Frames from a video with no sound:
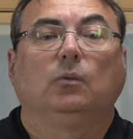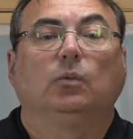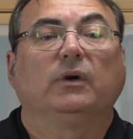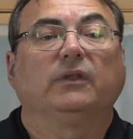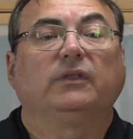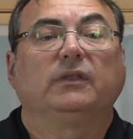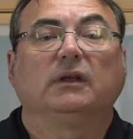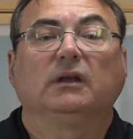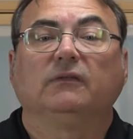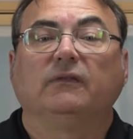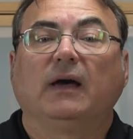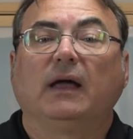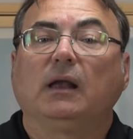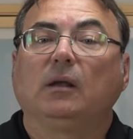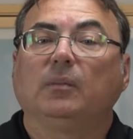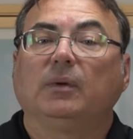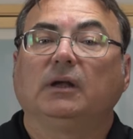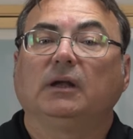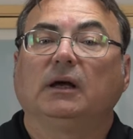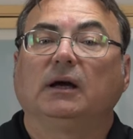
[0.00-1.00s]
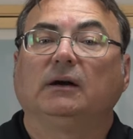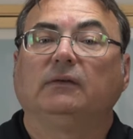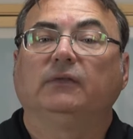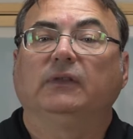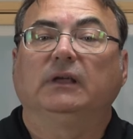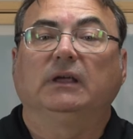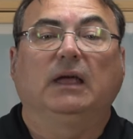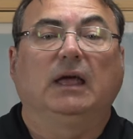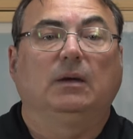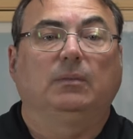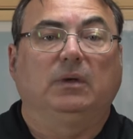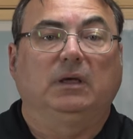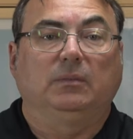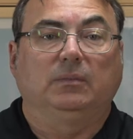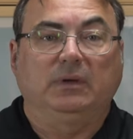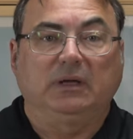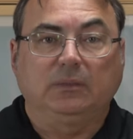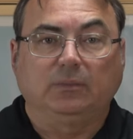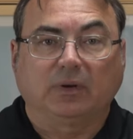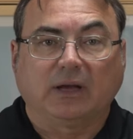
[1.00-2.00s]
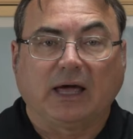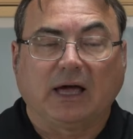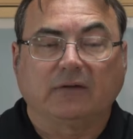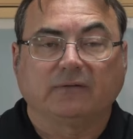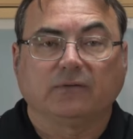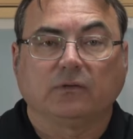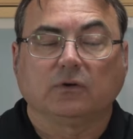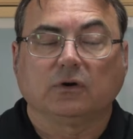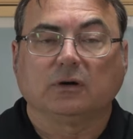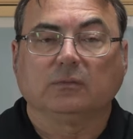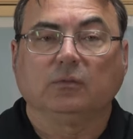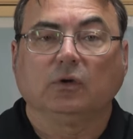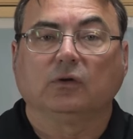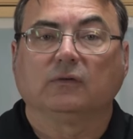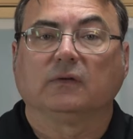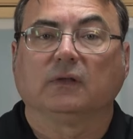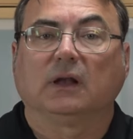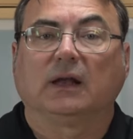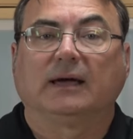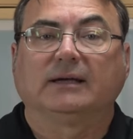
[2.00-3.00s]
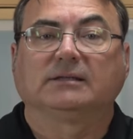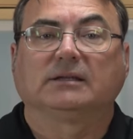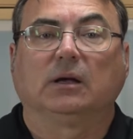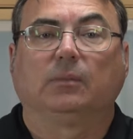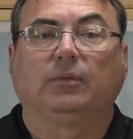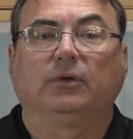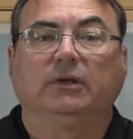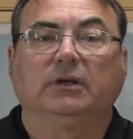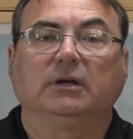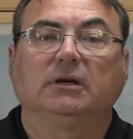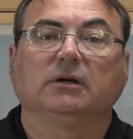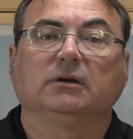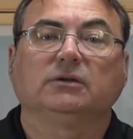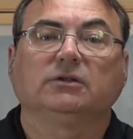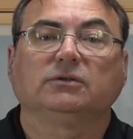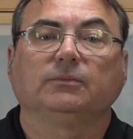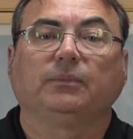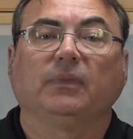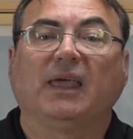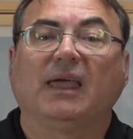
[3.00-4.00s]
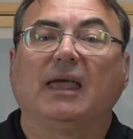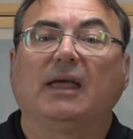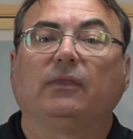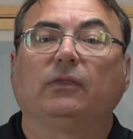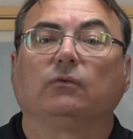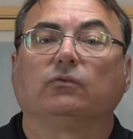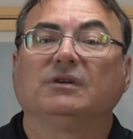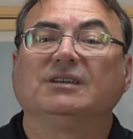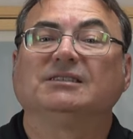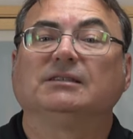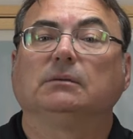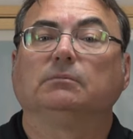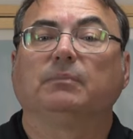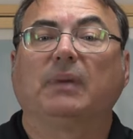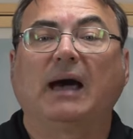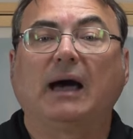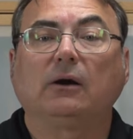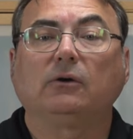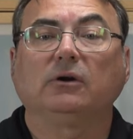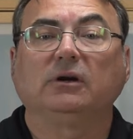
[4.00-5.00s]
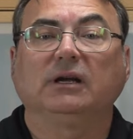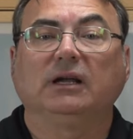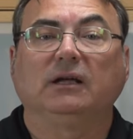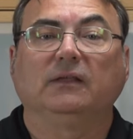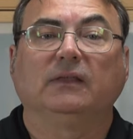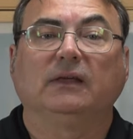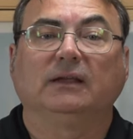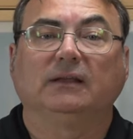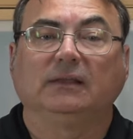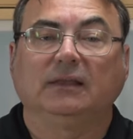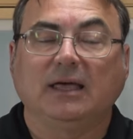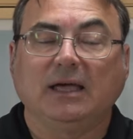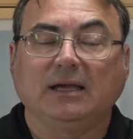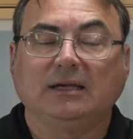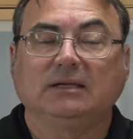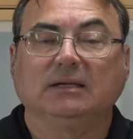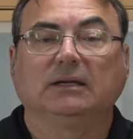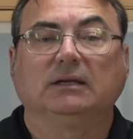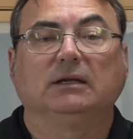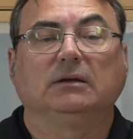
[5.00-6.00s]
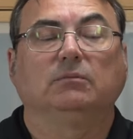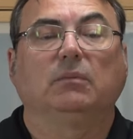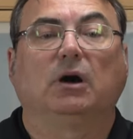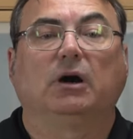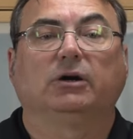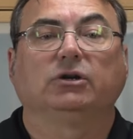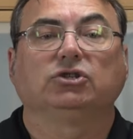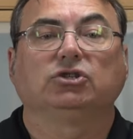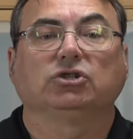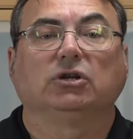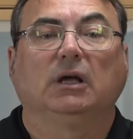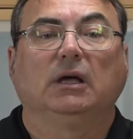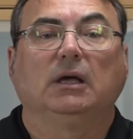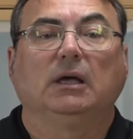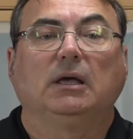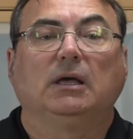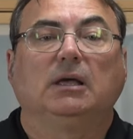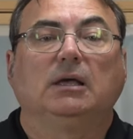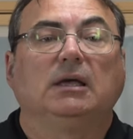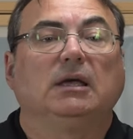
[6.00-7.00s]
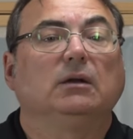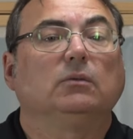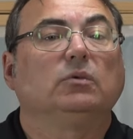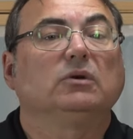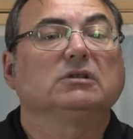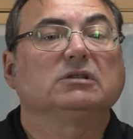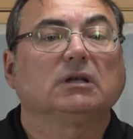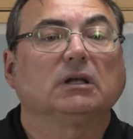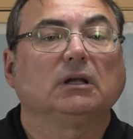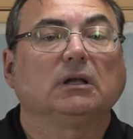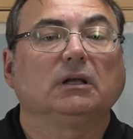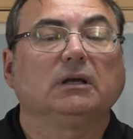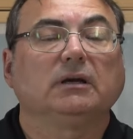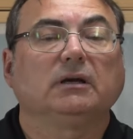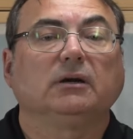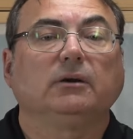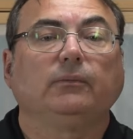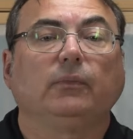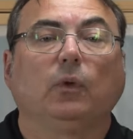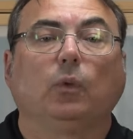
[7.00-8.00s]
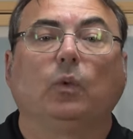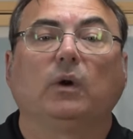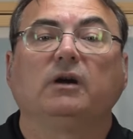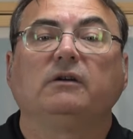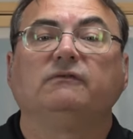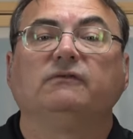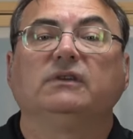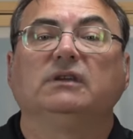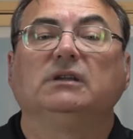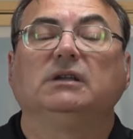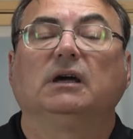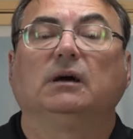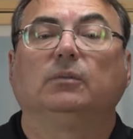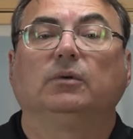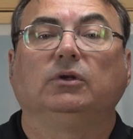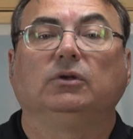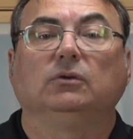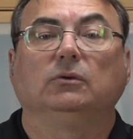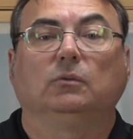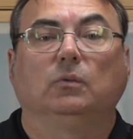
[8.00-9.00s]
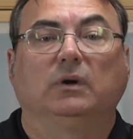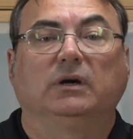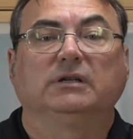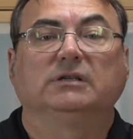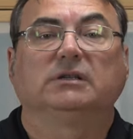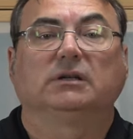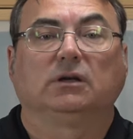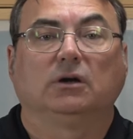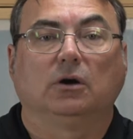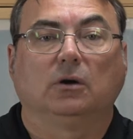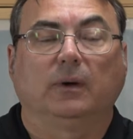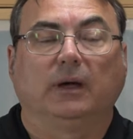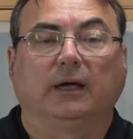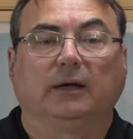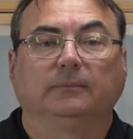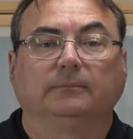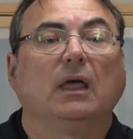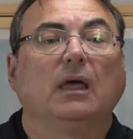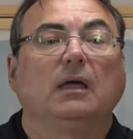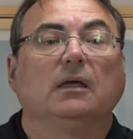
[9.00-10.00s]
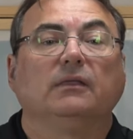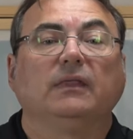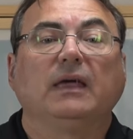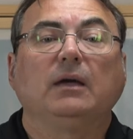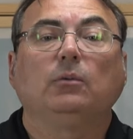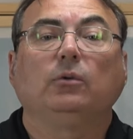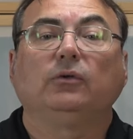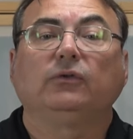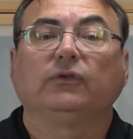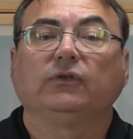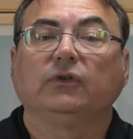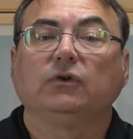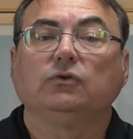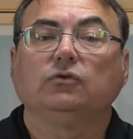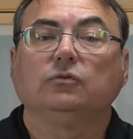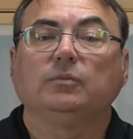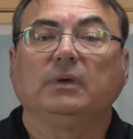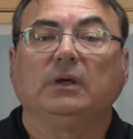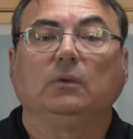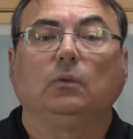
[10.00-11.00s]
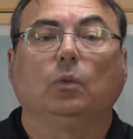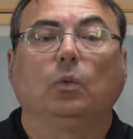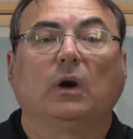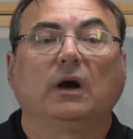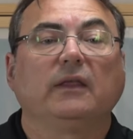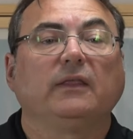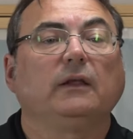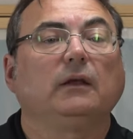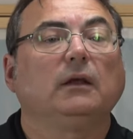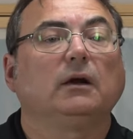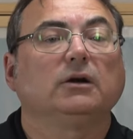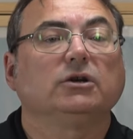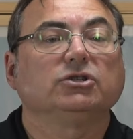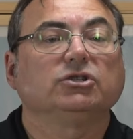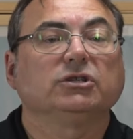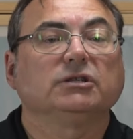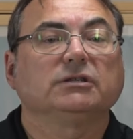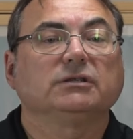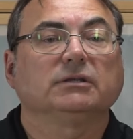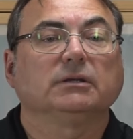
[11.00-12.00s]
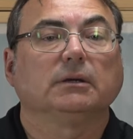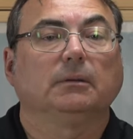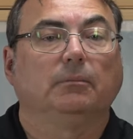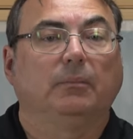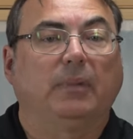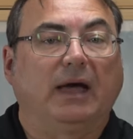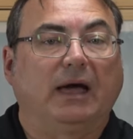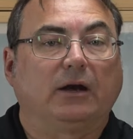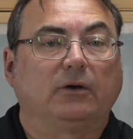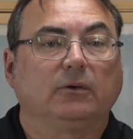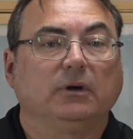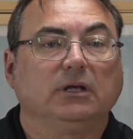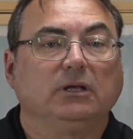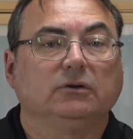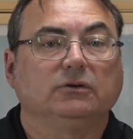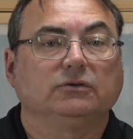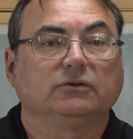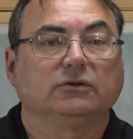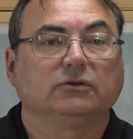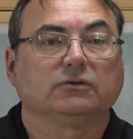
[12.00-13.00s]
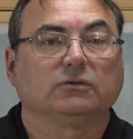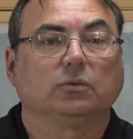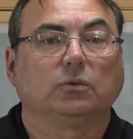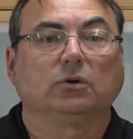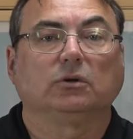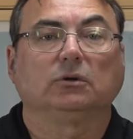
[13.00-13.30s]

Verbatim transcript: With the development of the MEB platform over the last couple of years and the recent Power Day that they did in March, it was clear where VW was going. They will soon be one of the largest battery users